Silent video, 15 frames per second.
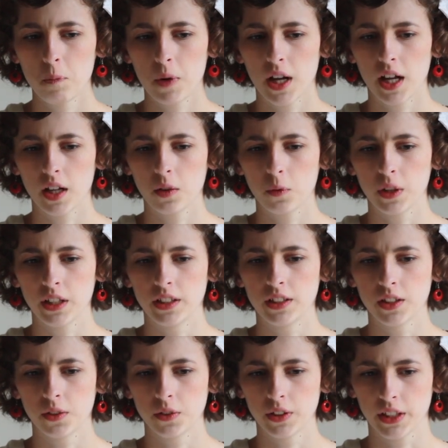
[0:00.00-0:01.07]
but we
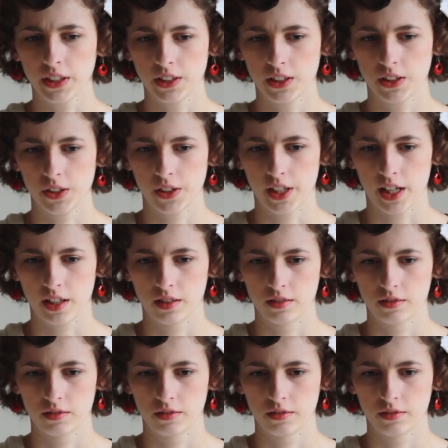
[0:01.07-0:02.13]
don't get to do that
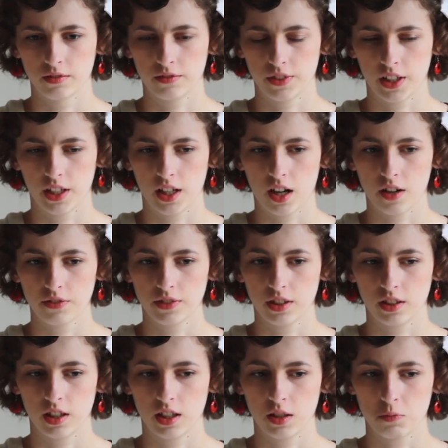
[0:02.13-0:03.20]
very
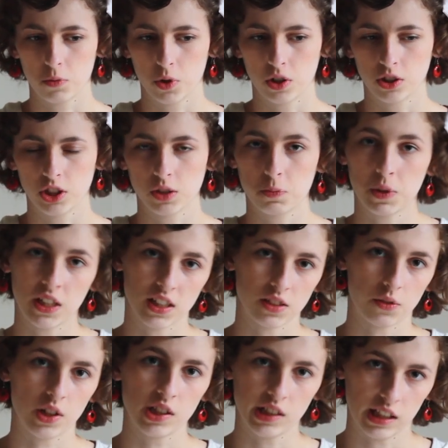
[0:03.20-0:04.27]
often anymore just because
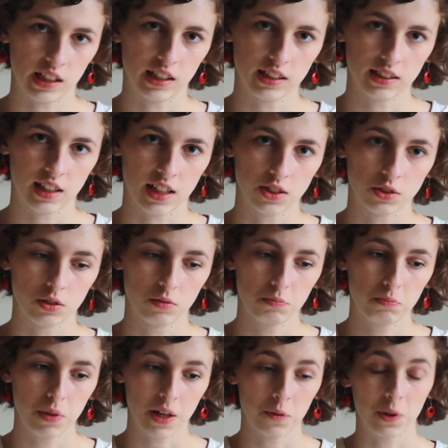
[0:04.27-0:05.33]
of our singing schedule.
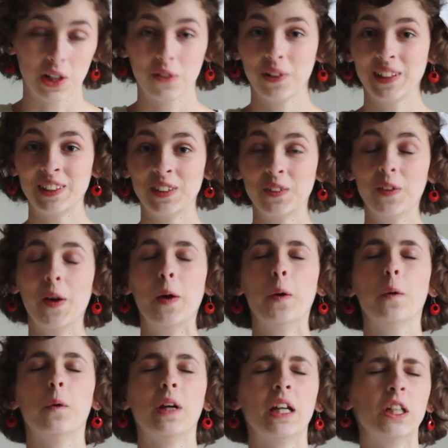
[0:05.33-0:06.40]
But whenever we do,
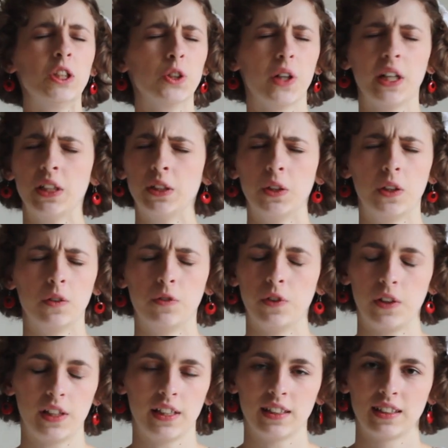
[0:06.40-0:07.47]
we enjoy it to the
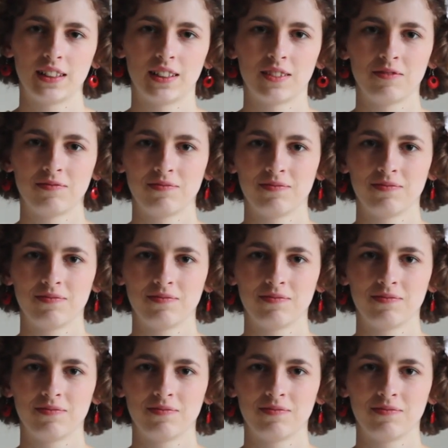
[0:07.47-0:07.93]
fullest.